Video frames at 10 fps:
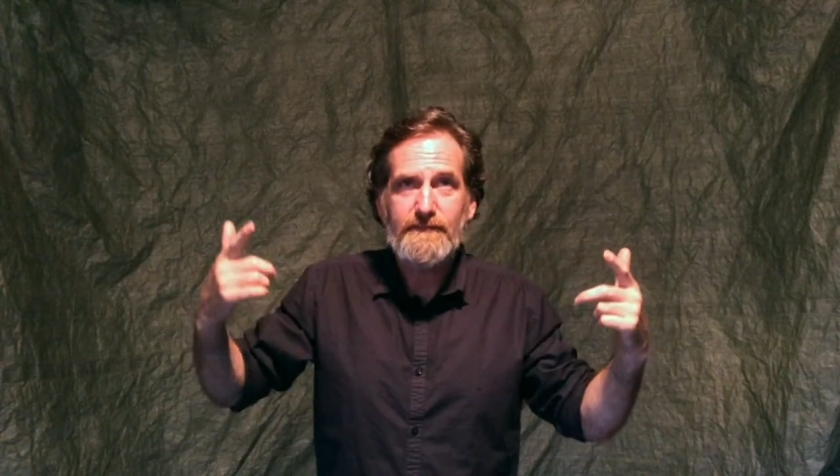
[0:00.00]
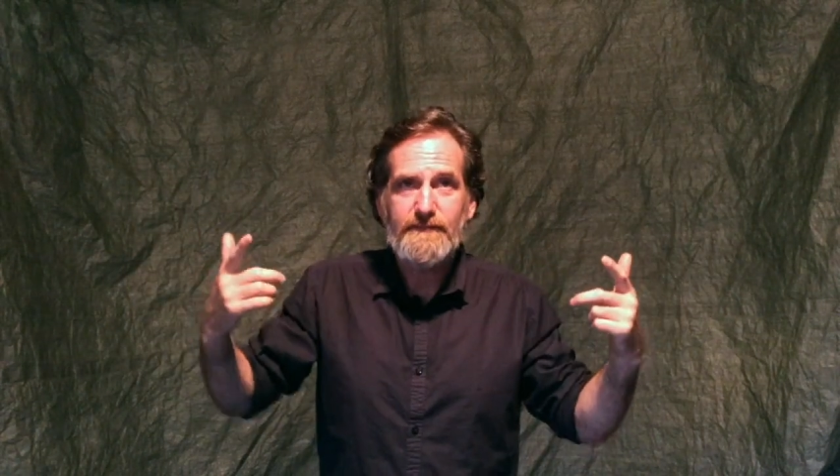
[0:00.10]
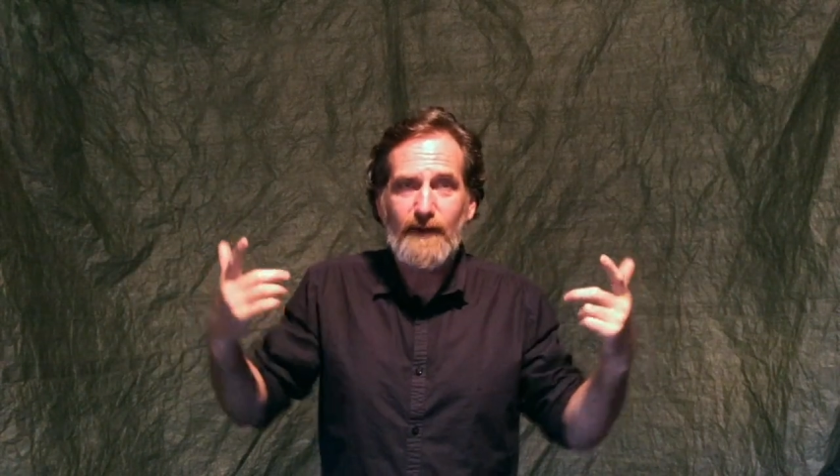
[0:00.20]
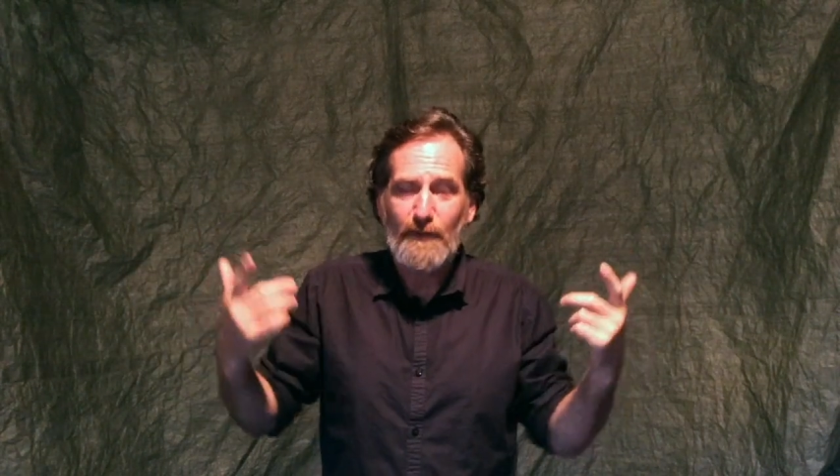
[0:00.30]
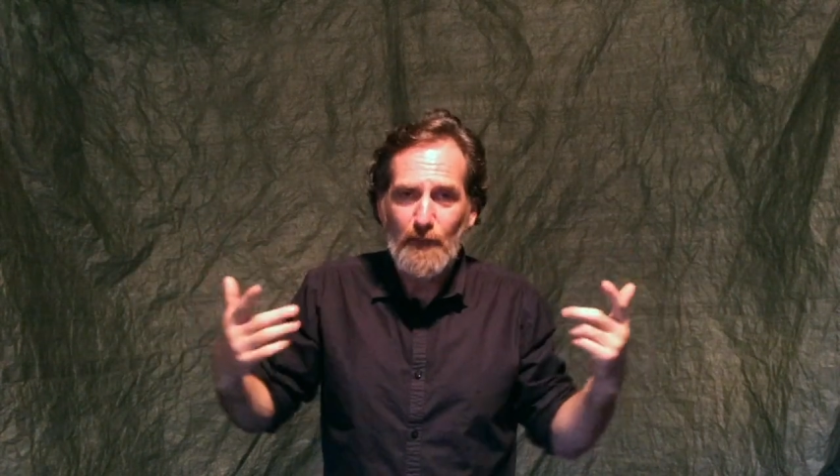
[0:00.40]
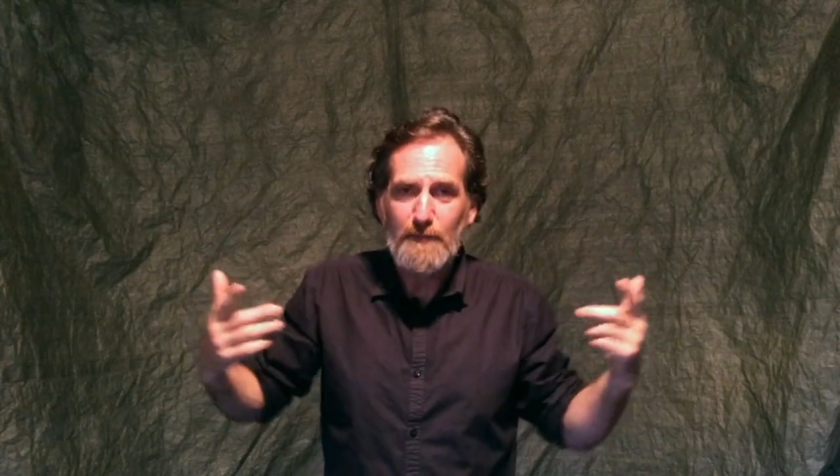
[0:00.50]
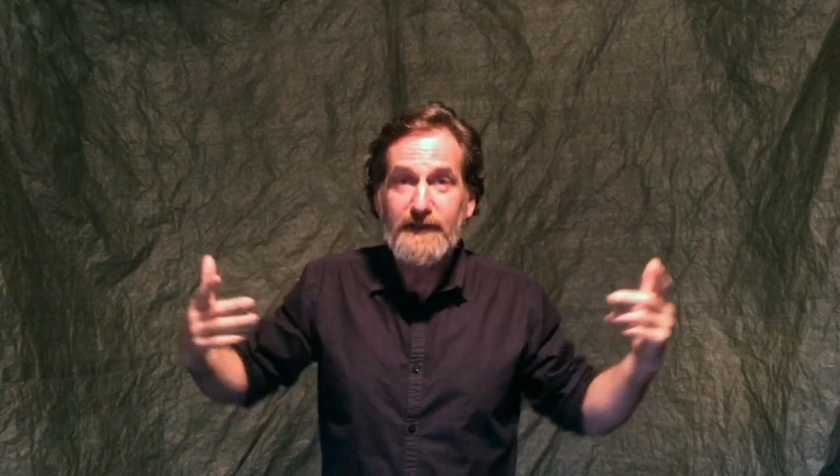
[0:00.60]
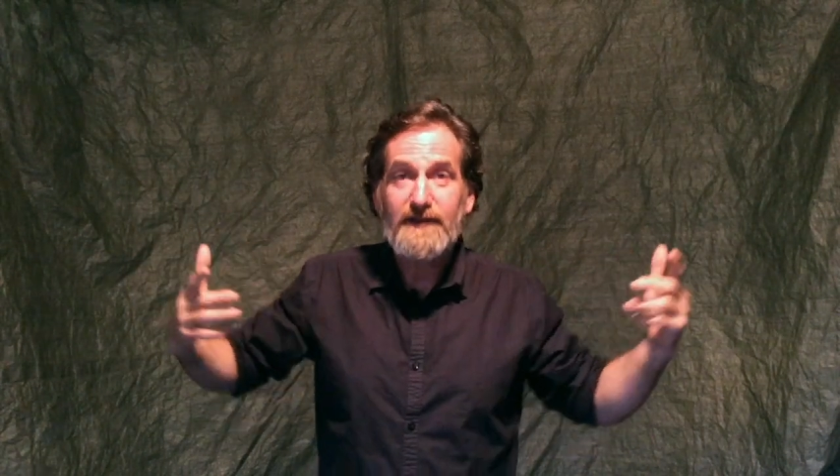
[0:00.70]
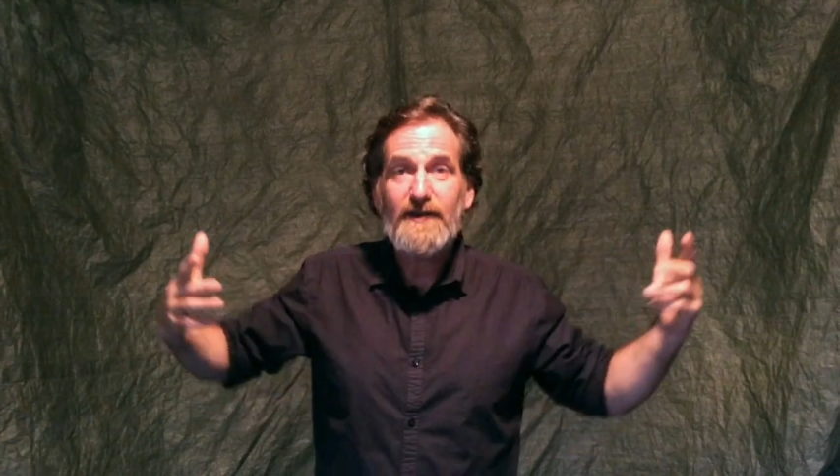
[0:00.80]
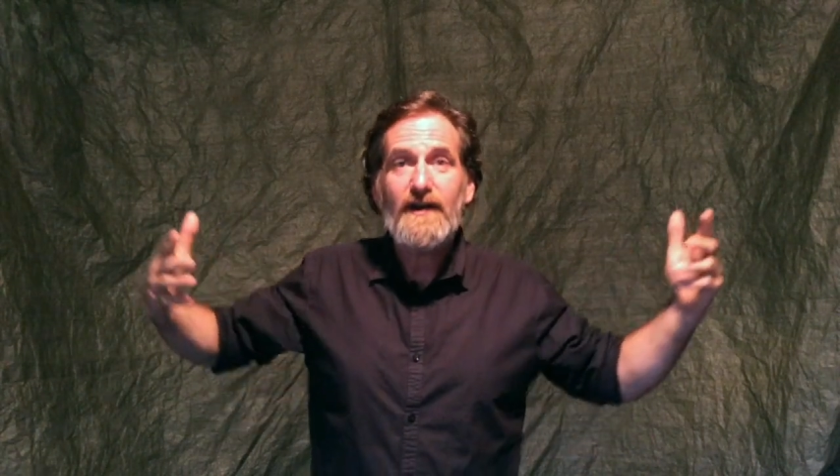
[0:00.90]
bubble
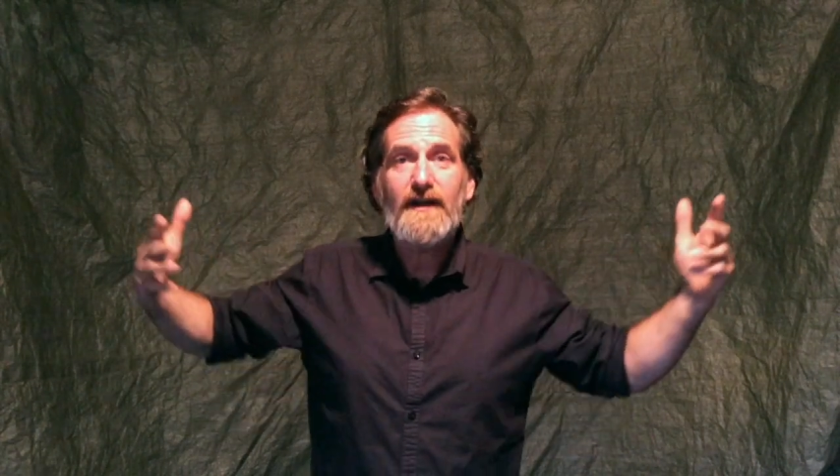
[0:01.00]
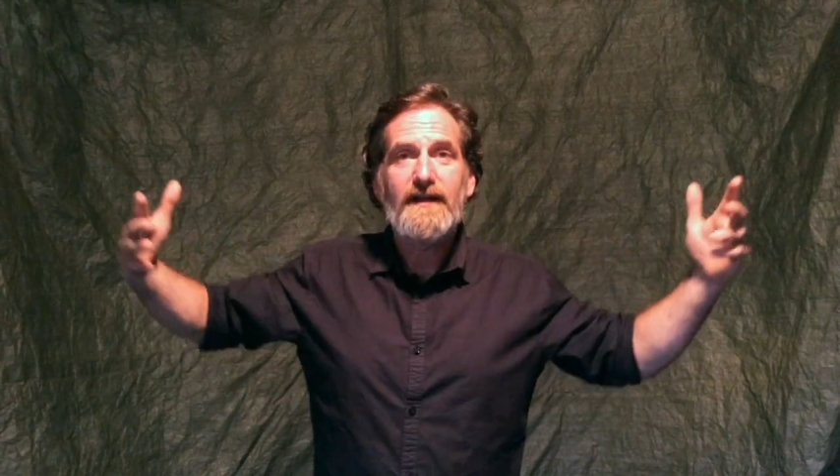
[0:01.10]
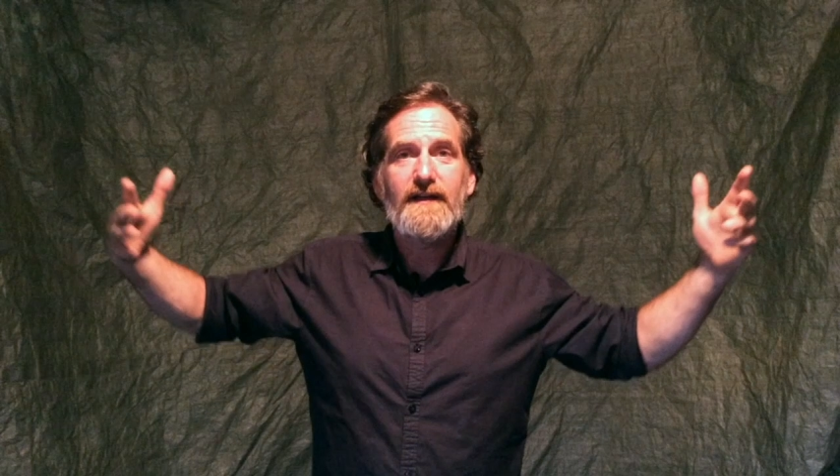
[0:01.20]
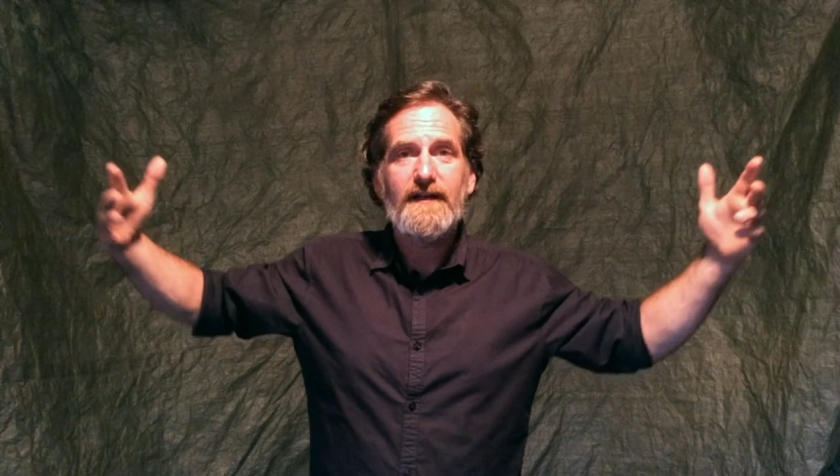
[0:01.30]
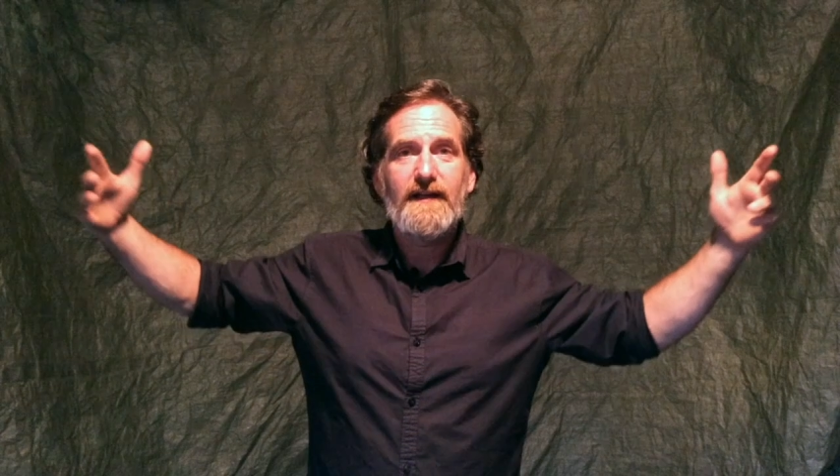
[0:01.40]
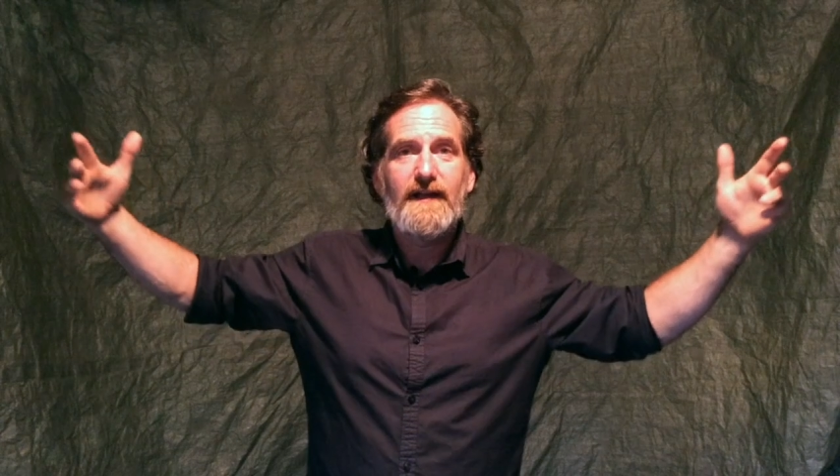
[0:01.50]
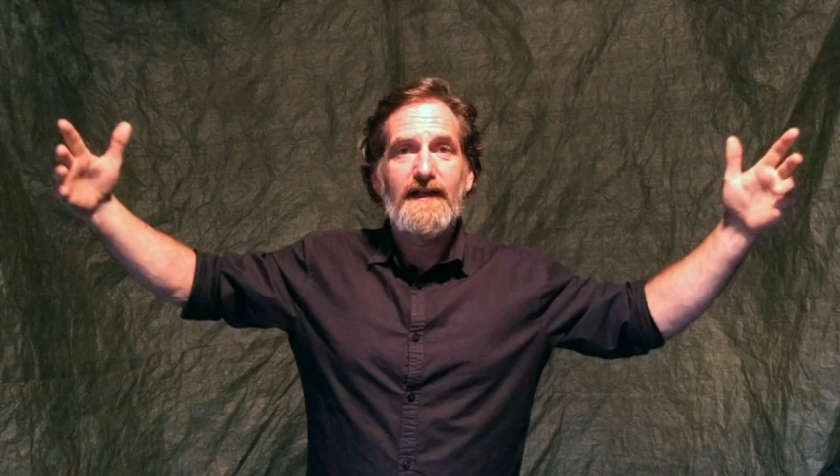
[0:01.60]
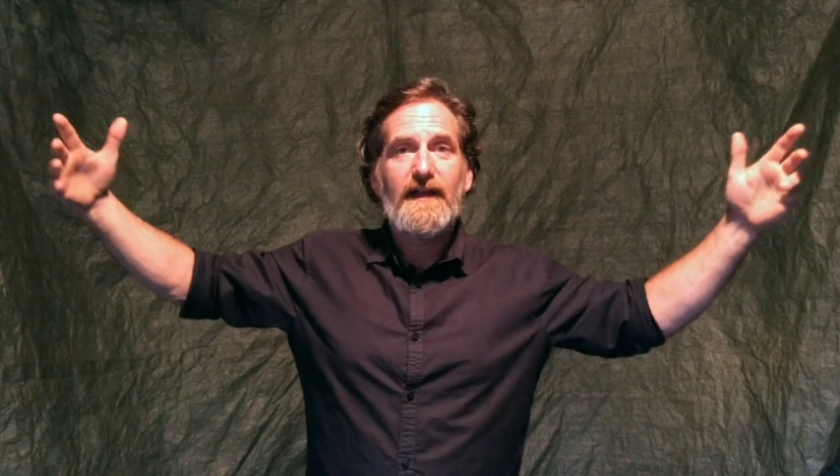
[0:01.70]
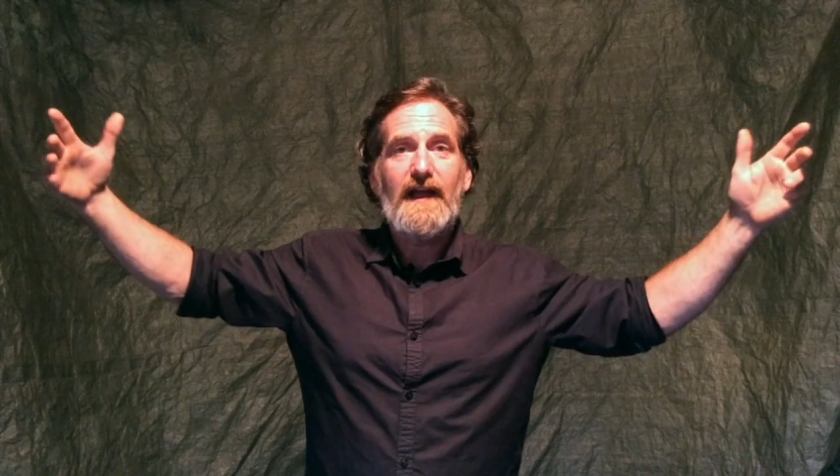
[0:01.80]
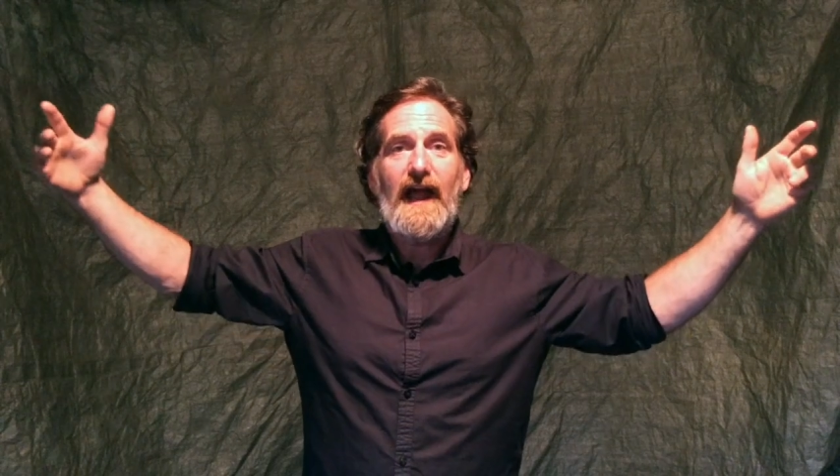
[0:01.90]
bigger,
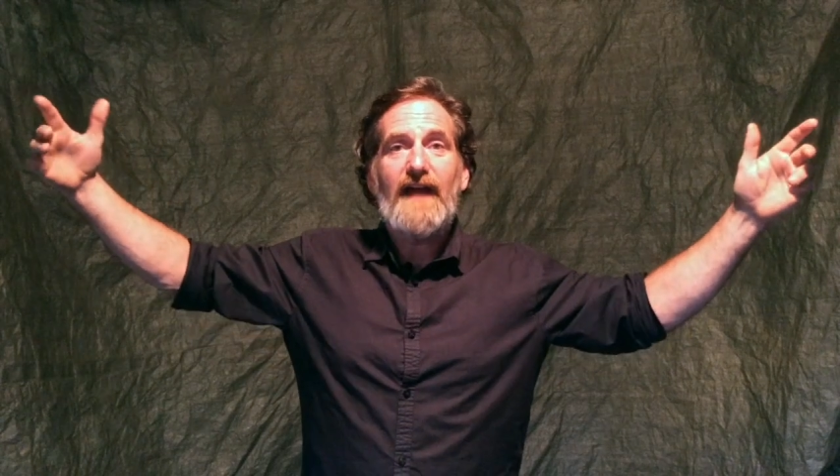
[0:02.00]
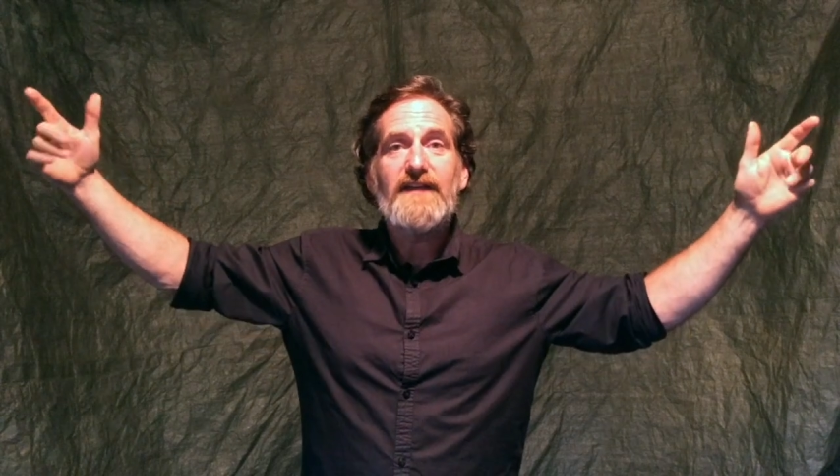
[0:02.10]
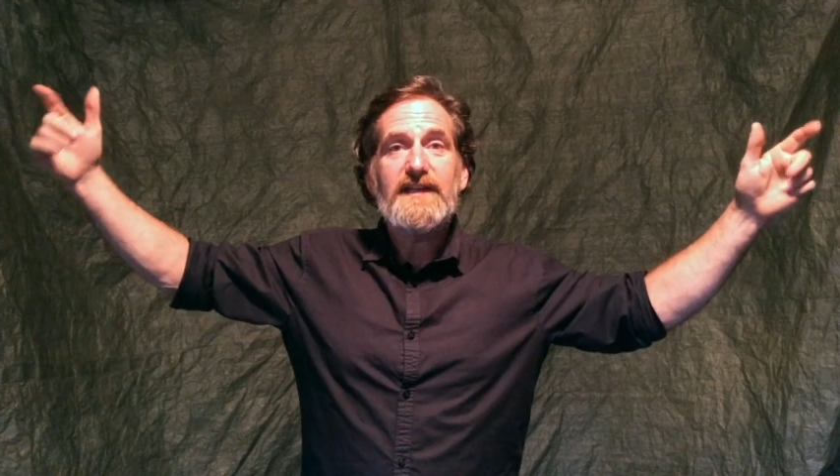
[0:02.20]
and